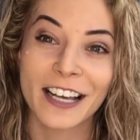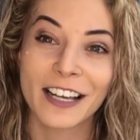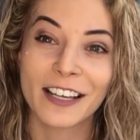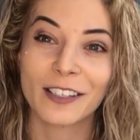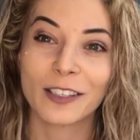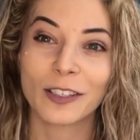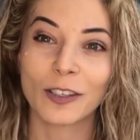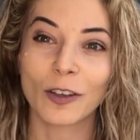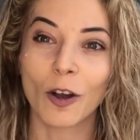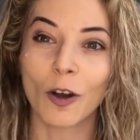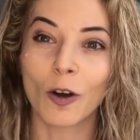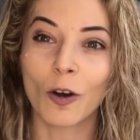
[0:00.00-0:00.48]

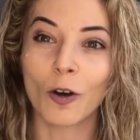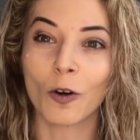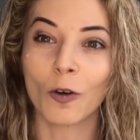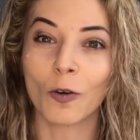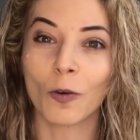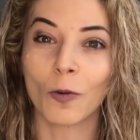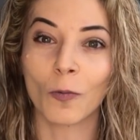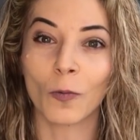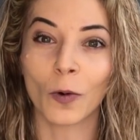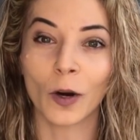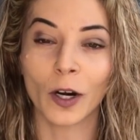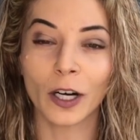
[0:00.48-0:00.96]

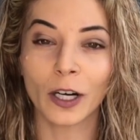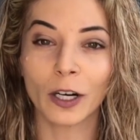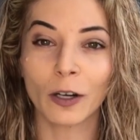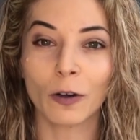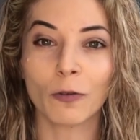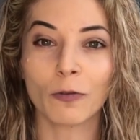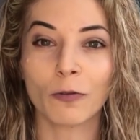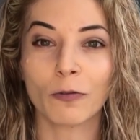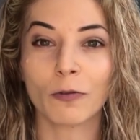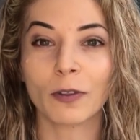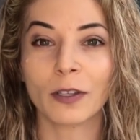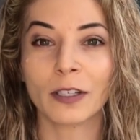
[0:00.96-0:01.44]
So we're gonna
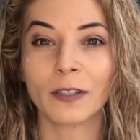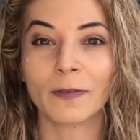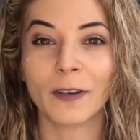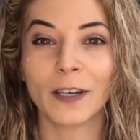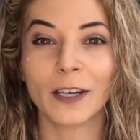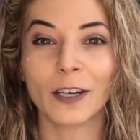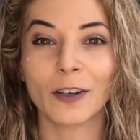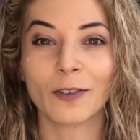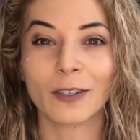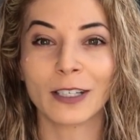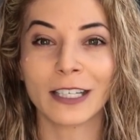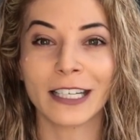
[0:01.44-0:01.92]
go through this
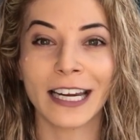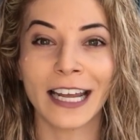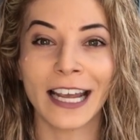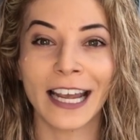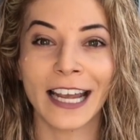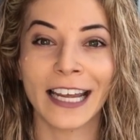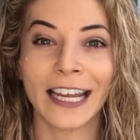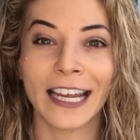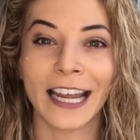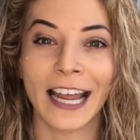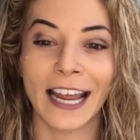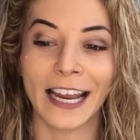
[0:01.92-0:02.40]
video
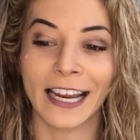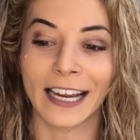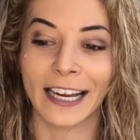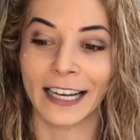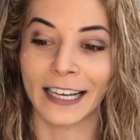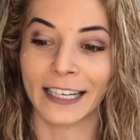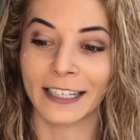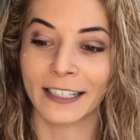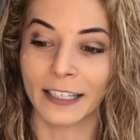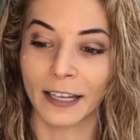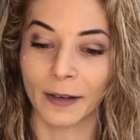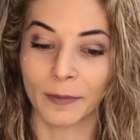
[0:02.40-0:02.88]
today
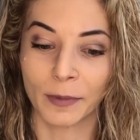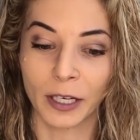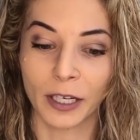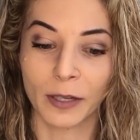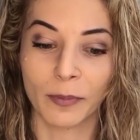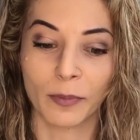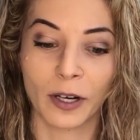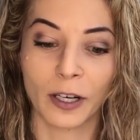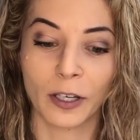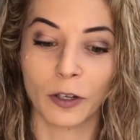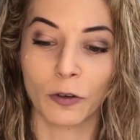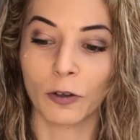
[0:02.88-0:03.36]
and I'm gonna
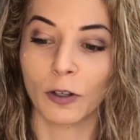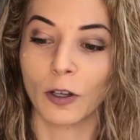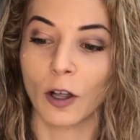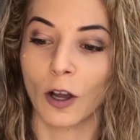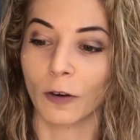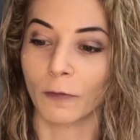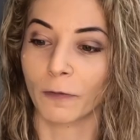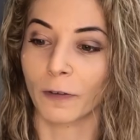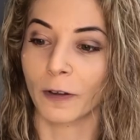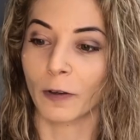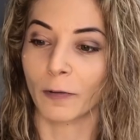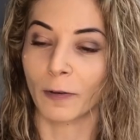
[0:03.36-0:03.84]
bring you
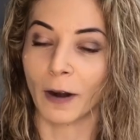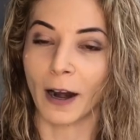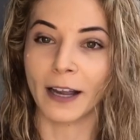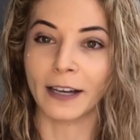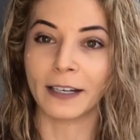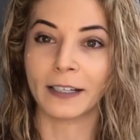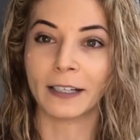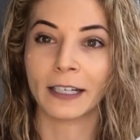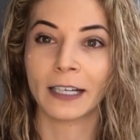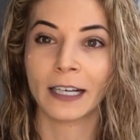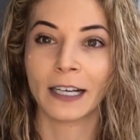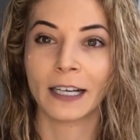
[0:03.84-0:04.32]
along for the ride.